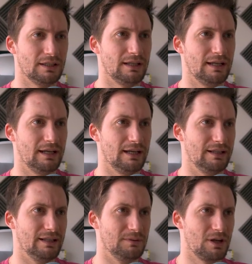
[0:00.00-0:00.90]

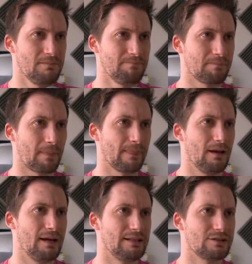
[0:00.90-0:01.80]
And there we go.
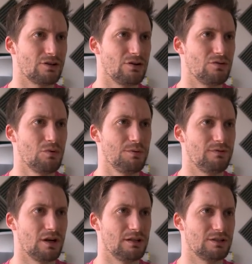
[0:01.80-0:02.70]
And so what we've
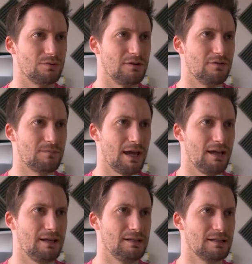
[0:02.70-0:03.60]
done is we've
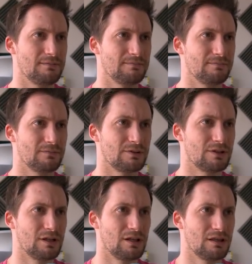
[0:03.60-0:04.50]
paid
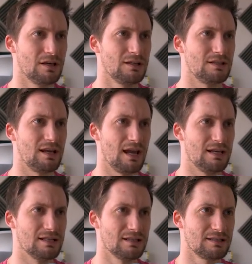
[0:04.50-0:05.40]
30
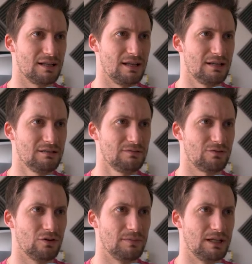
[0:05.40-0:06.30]
ADA to here
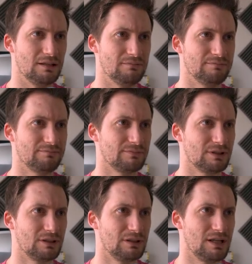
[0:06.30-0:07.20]
from here.
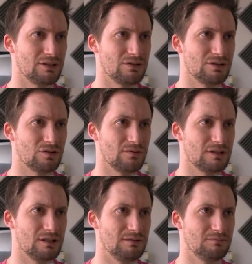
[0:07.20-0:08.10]
Yes, this is
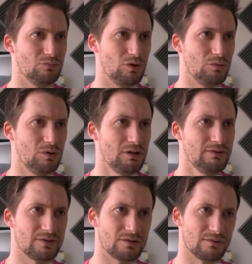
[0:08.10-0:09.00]
obviously wallet 1,
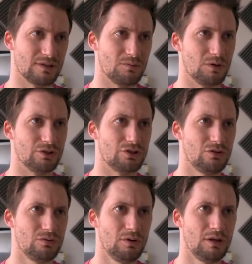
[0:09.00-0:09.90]
this is obviously wallet
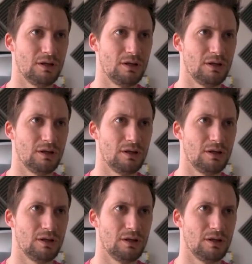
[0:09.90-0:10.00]
2.